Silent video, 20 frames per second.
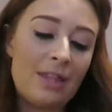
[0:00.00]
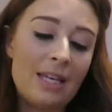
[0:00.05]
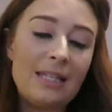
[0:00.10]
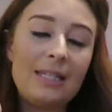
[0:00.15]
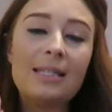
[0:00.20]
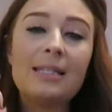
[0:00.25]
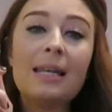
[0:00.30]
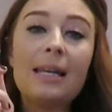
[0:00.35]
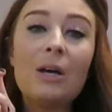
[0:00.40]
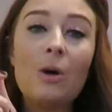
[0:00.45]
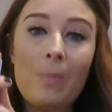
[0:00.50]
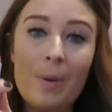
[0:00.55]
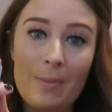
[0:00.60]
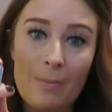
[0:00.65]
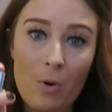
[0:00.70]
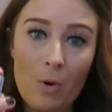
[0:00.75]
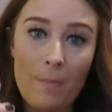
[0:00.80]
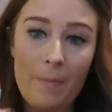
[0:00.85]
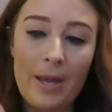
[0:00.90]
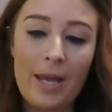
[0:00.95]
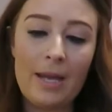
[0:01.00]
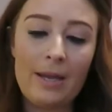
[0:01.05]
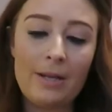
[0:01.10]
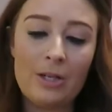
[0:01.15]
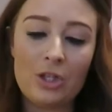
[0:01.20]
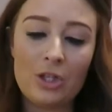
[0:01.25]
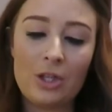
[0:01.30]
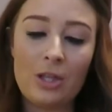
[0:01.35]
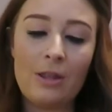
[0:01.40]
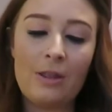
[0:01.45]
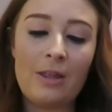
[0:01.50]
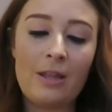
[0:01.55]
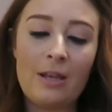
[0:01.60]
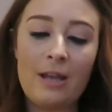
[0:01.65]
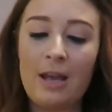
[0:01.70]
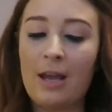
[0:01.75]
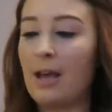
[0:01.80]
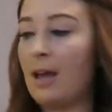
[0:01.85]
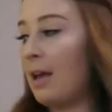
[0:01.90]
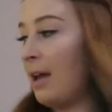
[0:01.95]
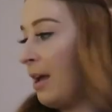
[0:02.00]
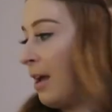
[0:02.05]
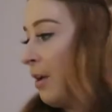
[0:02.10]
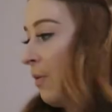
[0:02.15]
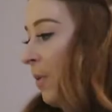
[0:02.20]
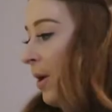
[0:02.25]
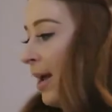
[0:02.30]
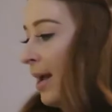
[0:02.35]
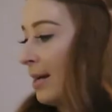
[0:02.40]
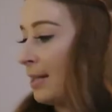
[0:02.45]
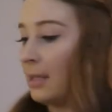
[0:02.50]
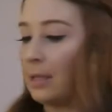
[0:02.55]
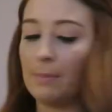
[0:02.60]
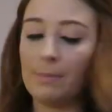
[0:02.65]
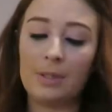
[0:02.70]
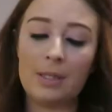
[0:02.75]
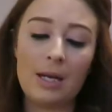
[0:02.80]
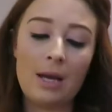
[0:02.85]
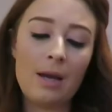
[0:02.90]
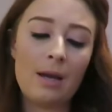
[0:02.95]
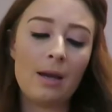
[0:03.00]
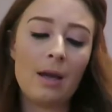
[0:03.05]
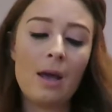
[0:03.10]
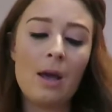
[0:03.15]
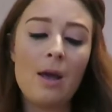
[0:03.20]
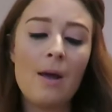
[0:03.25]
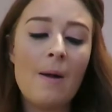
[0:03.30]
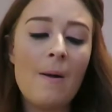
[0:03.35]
This is a little bit more peach than the NYX lipstick,